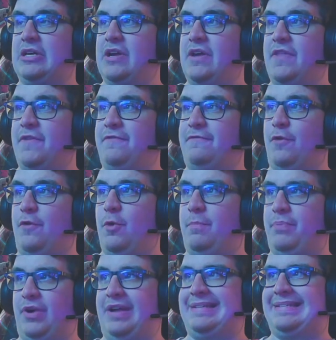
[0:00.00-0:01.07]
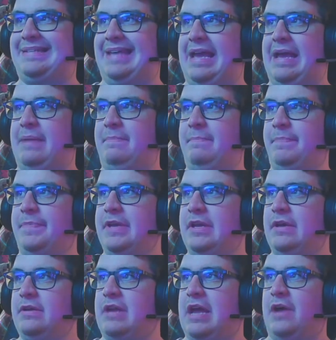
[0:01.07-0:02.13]
the full price game.
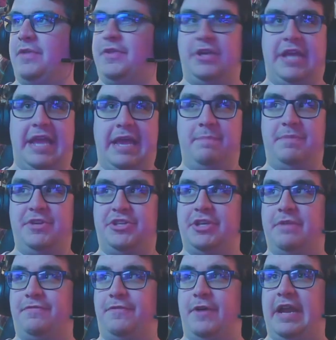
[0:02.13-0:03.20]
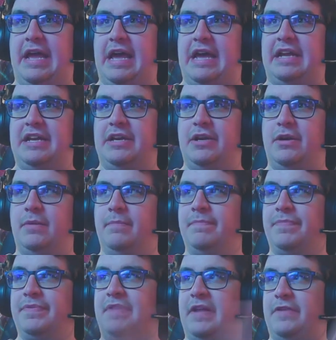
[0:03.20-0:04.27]
Now, there can be some fun had here.
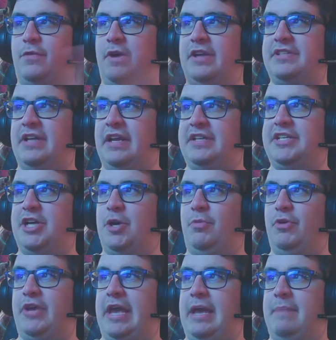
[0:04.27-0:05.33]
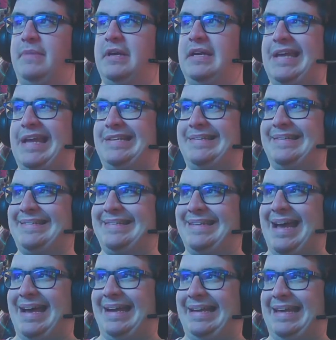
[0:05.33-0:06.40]
That's why it's not a terrible game. It's just
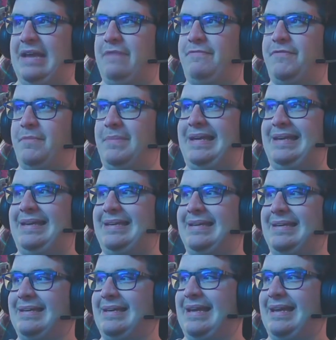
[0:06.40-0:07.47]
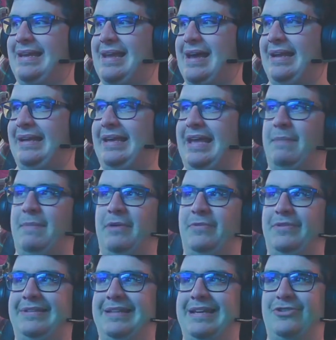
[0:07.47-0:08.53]
not a game for me and not a game I
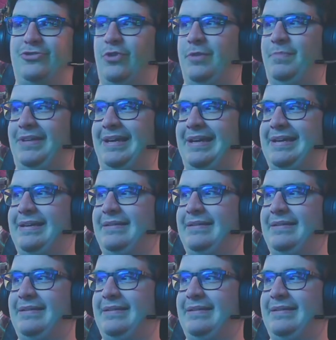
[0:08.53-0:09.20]
would enjoy playing.